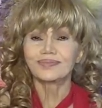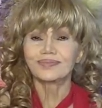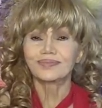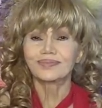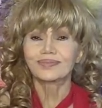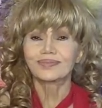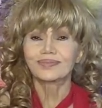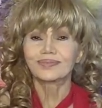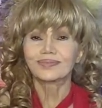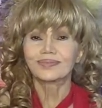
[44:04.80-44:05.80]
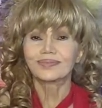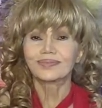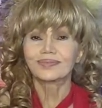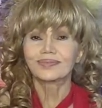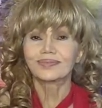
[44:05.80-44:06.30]

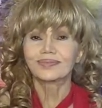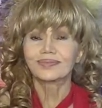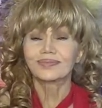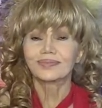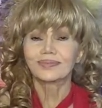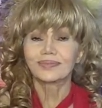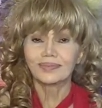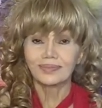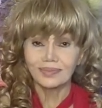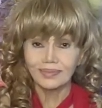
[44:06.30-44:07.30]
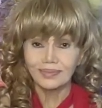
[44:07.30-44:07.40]
Nothing is said.